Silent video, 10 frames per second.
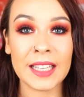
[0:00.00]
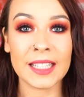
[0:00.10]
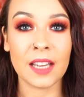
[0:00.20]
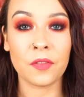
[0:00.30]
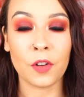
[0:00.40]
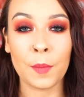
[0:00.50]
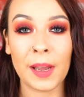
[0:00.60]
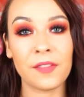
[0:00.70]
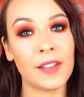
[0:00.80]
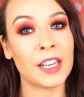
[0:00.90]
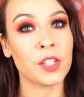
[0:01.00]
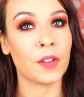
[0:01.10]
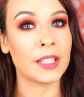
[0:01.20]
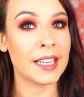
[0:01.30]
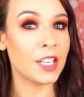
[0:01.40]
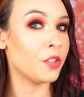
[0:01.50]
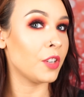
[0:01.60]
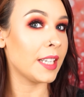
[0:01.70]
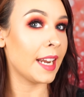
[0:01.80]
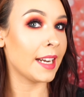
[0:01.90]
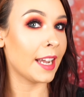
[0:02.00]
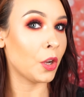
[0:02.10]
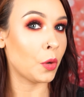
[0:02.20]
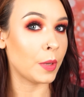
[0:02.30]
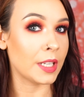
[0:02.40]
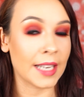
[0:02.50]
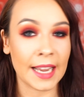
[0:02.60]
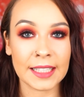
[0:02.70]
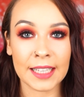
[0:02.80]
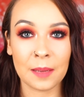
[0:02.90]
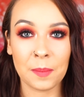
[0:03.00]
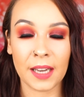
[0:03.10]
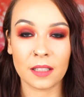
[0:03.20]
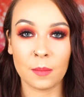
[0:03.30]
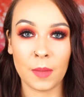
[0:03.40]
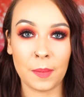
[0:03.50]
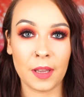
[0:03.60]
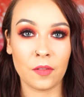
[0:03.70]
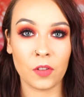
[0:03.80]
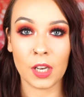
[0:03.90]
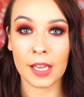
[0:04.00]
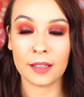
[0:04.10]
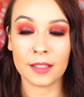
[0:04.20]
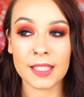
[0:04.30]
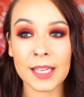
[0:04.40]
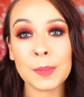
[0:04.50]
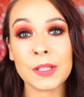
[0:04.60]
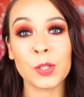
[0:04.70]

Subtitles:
That's it for my finished foundation routine. I hope you liked it and picked up maybe a few little tips